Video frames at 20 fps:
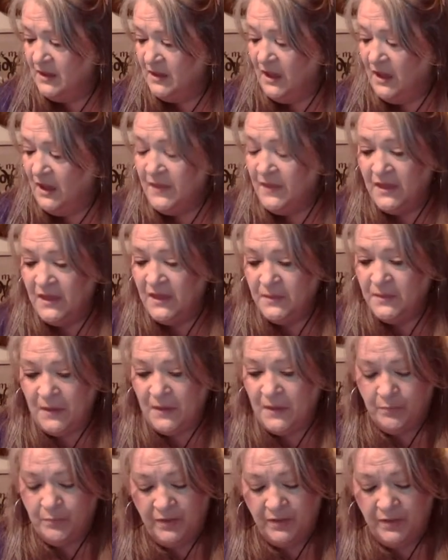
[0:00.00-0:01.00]
And then
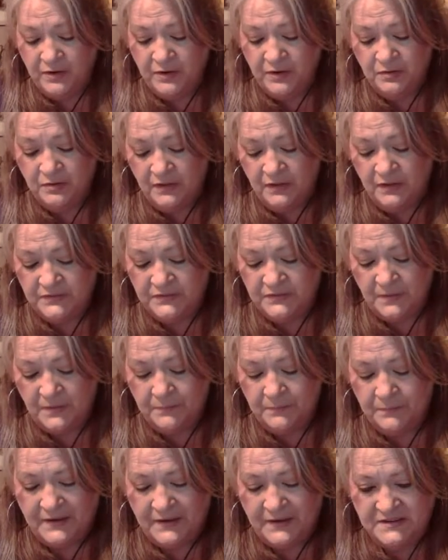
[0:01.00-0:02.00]
my brother, who lives
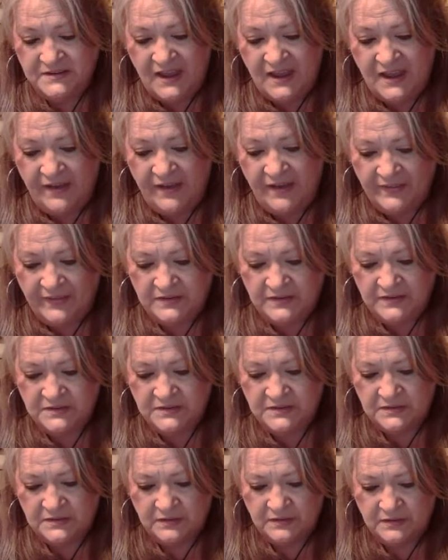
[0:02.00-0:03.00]
up by
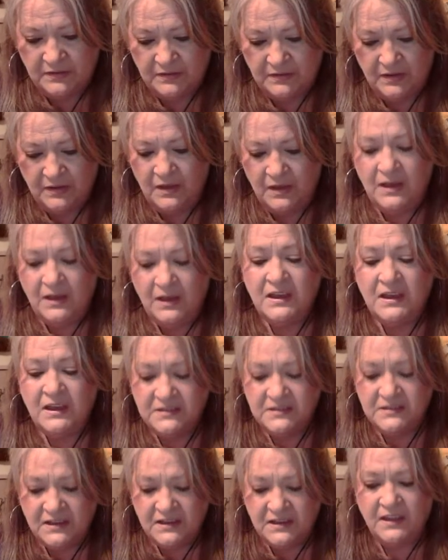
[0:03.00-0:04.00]
Dallas, he
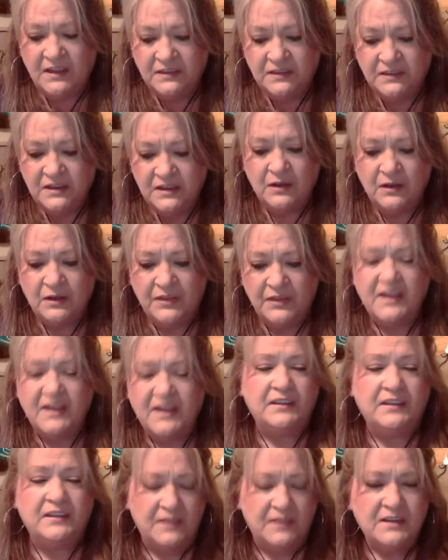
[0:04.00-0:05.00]
said, you know, they
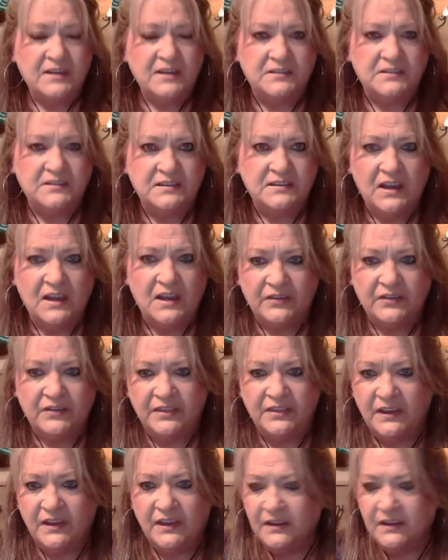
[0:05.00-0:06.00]
got they could see
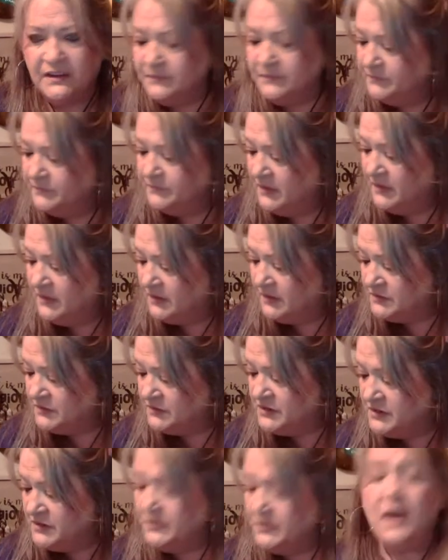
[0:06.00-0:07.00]
everything there
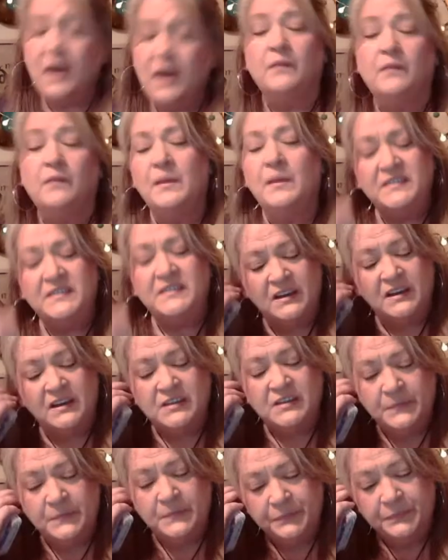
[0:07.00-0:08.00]
too. Oh, let me tell
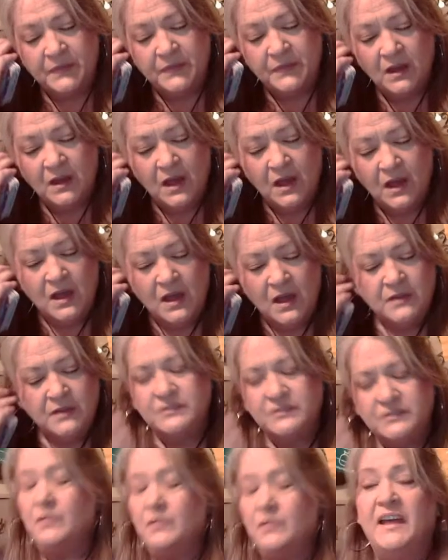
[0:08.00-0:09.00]
you.
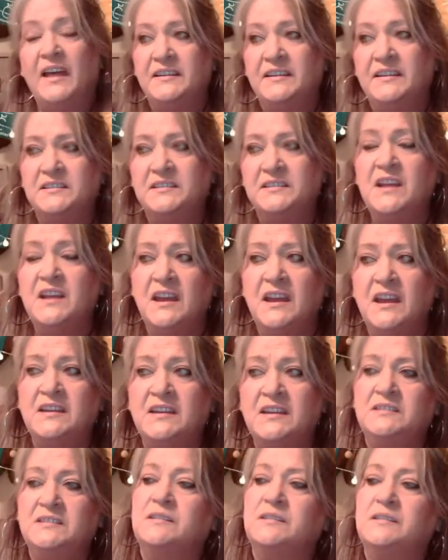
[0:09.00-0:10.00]
So last
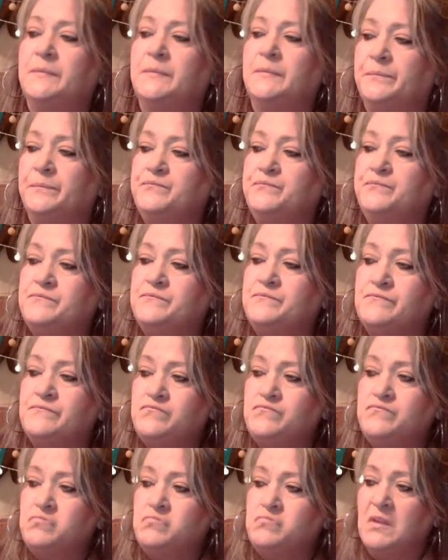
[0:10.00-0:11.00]
night,
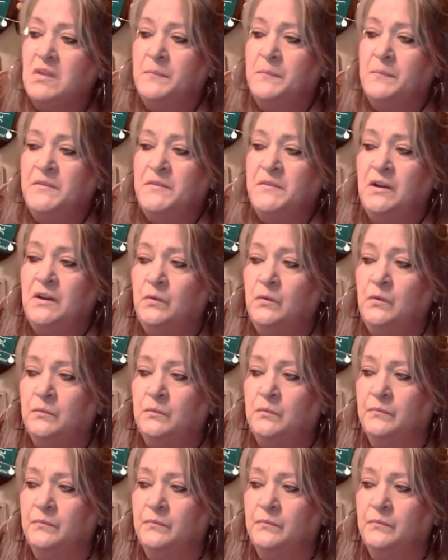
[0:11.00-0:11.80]
you know,